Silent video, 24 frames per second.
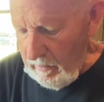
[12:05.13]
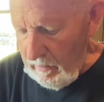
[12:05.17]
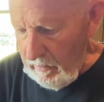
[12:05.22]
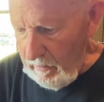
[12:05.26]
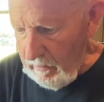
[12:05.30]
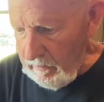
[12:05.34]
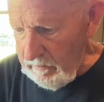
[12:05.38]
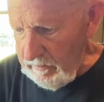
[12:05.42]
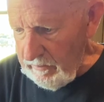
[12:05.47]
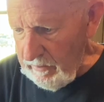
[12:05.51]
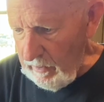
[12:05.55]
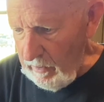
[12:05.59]

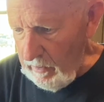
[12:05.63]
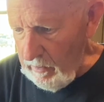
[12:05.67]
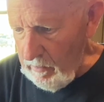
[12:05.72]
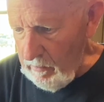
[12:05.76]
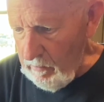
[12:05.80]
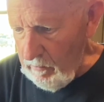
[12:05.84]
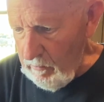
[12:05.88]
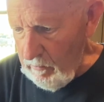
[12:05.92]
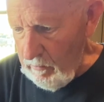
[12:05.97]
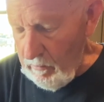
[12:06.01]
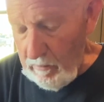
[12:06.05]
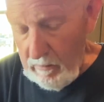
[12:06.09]

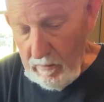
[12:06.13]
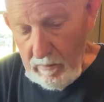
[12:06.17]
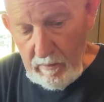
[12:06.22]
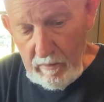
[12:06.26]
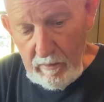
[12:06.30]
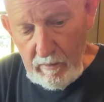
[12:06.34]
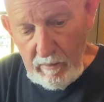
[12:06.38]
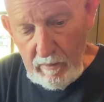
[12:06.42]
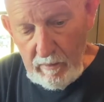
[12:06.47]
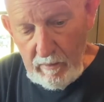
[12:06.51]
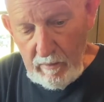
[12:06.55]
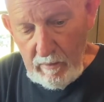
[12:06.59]
So
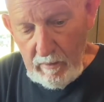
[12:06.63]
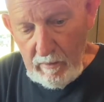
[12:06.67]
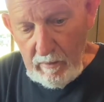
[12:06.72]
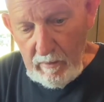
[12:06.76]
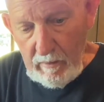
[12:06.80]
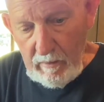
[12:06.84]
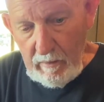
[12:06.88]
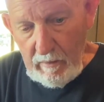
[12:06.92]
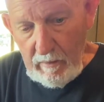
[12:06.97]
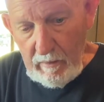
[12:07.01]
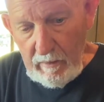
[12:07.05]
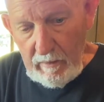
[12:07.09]

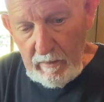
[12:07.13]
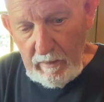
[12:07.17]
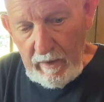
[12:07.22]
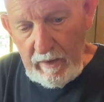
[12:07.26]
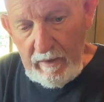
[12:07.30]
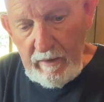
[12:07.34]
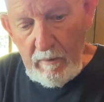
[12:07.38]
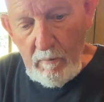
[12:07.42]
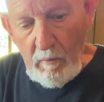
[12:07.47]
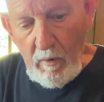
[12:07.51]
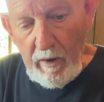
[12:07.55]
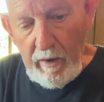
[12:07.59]

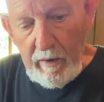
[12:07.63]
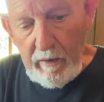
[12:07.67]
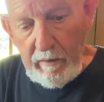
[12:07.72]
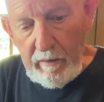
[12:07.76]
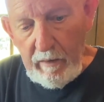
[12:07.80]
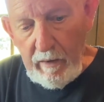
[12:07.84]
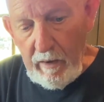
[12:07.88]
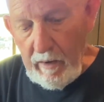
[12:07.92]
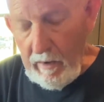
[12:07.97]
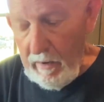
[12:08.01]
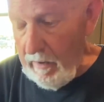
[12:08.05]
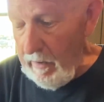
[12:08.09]
anyway,
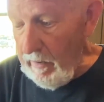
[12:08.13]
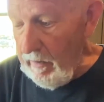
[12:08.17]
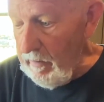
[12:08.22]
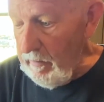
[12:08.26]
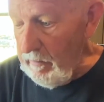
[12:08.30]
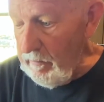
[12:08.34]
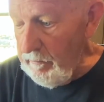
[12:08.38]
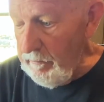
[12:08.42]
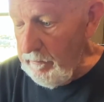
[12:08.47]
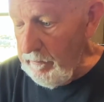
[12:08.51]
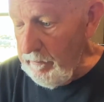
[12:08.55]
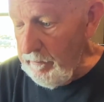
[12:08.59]

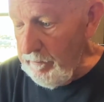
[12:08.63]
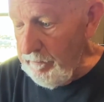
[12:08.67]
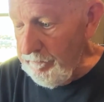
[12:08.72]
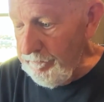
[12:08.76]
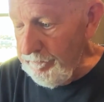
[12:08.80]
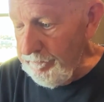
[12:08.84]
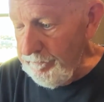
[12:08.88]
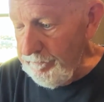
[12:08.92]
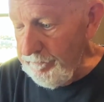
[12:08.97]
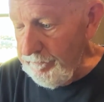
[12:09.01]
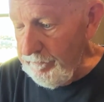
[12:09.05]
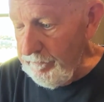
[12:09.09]

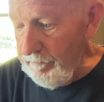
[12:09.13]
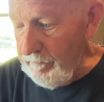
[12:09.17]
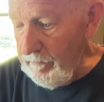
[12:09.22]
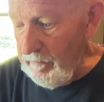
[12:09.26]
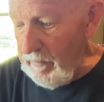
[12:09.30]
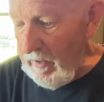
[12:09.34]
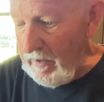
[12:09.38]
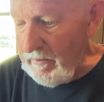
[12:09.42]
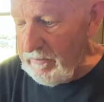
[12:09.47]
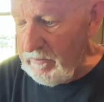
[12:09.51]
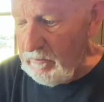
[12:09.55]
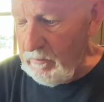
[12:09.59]

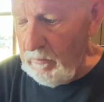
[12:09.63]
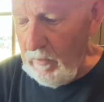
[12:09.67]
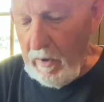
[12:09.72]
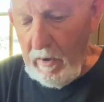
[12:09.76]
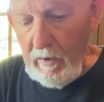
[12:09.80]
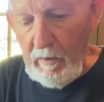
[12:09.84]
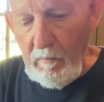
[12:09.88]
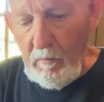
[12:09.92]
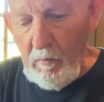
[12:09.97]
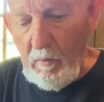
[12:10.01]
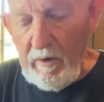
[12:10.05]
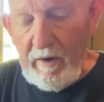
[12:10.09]
that's
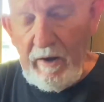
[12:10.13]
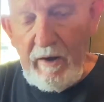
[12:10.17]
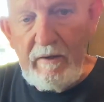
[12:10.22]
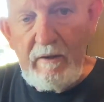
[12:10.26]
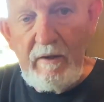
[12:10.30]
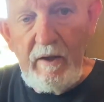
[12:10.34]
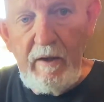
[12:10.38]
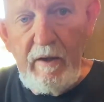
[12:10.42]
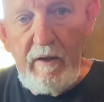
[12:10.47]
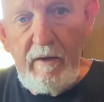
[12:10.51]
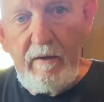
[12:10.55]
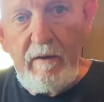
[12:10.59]
what I
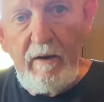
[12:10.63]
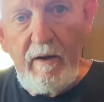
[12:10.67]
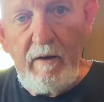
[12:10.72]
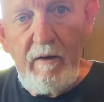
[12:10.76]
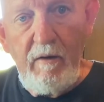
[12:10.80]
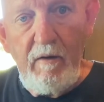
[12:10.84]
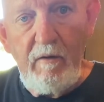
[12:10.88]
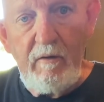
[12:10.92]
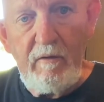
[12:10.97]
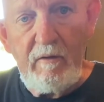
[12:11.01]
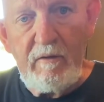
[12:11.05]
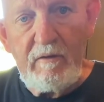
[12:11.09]
did. I
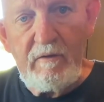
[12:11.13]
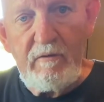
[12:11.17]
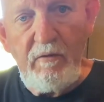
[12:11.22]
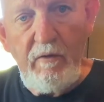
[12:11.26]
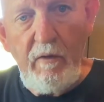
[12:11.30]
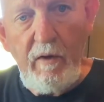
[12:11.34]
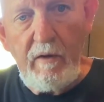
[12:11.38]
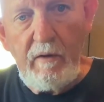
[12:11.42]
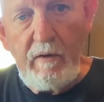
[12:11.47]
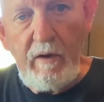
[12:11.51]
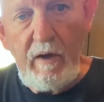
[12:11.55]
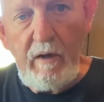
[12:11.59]
know it looks
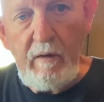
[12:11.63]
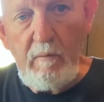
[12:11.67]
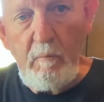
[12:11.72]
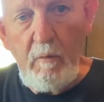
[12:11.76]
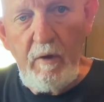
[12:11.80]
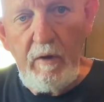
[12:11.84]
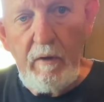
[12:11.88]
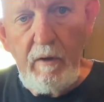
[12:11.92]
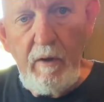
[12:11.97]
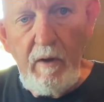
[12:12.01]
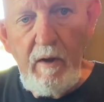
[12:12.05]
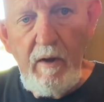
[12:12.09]
funky,
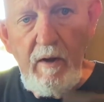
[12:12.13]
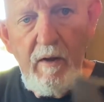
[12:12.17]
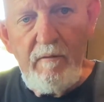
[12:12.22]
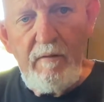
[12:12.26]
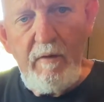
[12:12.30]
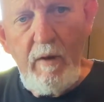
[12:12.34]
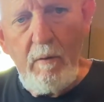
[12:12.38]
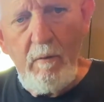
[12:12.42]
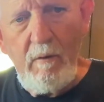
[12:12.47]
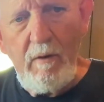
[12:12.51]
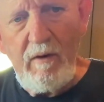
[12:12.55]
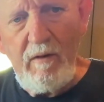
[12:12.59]
but
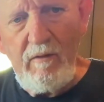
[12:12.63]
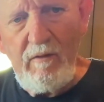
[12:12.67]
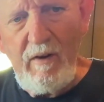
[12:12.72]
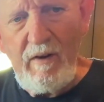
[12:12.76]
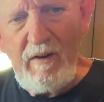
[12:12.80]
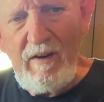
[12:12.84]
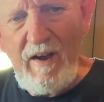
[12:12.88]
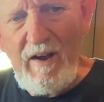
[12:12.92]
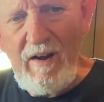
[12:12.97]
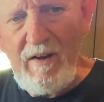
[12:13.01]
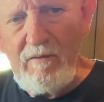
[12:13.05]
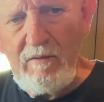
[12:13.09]
they're
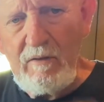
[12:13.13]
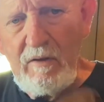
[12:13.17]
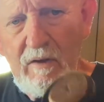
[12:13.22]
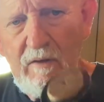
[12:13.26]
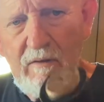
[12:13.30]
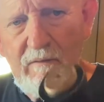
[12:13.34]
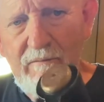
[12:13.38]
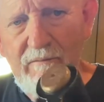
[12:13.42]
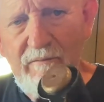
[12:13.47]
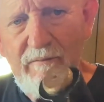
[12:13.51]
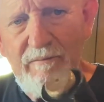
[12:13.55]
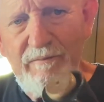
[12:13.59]
kind
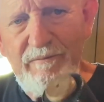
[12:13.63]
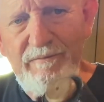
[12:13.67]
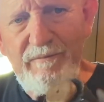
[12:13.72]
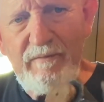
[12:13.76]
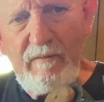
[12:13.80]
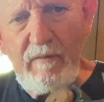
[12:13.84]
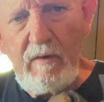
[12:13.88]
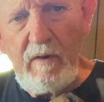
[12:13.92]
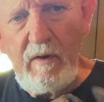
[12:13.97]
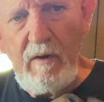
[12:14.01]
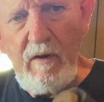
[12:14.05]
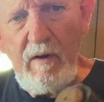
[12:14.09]
of
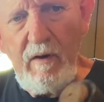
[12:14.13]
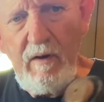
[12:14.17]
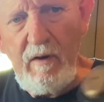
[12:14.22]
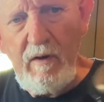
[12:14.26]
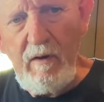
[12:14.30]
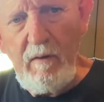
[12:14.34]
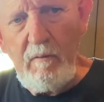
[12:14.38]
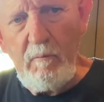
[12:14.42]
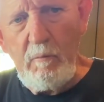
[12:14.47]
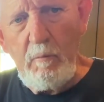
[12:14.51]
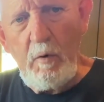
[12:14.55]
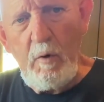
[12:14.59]

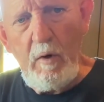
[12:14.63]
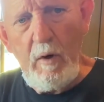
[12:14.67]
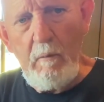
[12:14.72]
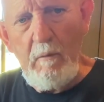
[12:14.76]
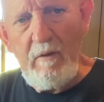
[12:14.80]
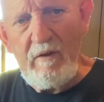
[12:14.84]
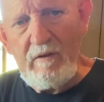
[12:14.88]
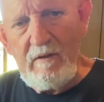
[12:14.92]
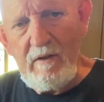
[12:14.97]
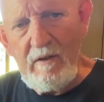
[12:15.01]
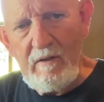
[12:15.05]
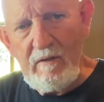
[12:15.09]
a
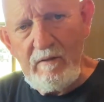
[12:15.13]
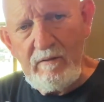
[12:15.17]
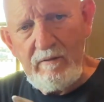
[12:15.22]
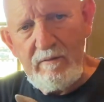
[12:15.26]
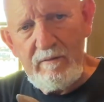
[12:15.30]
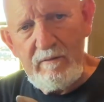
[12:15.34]
primitive